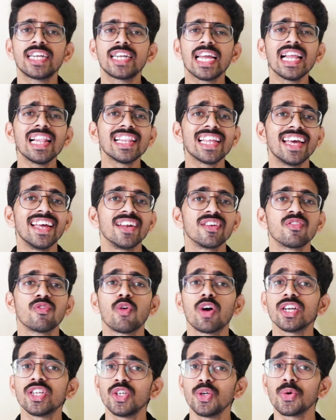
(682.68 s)
Till then,
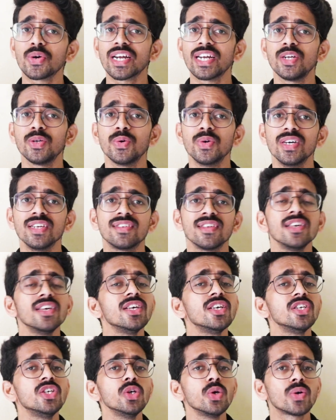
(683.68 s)
what you can do is
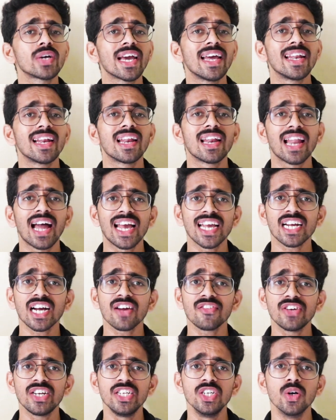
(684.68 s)
you can like
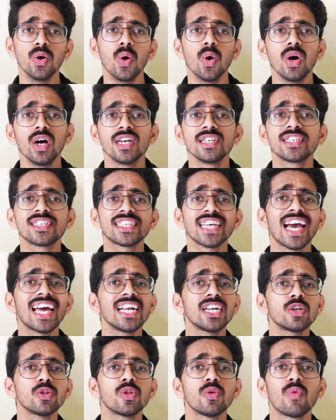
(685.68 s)
our video,
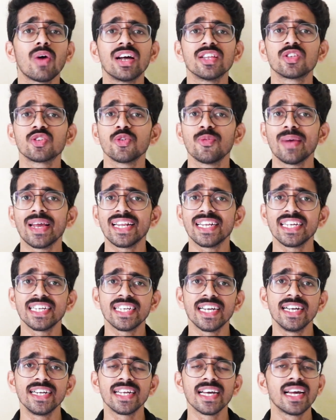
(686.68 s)
share it to the ones who may
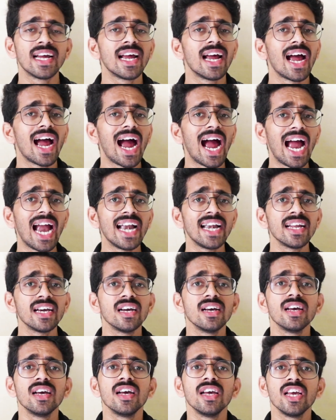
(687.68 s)
need it, and
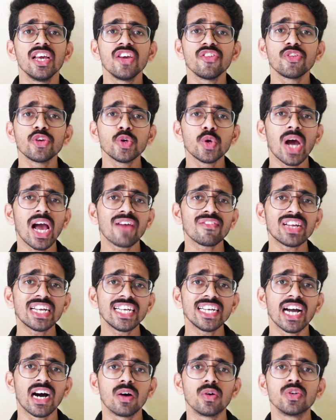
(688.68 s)
if you have
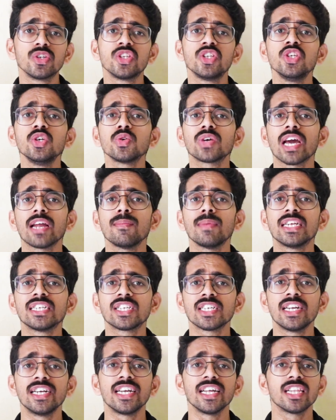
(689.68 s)
any doubts, you can
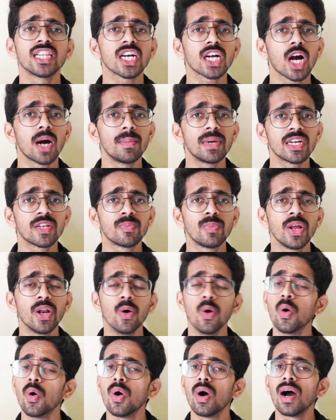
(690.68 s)
mention it in the comments
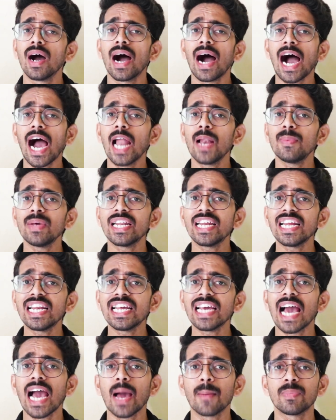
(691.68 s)
below. I'll be
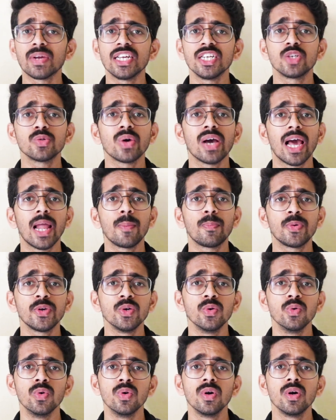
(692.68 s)
really happy to help
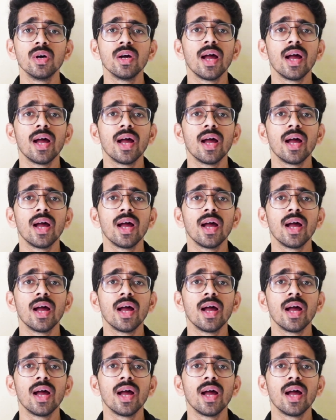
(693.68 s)
you.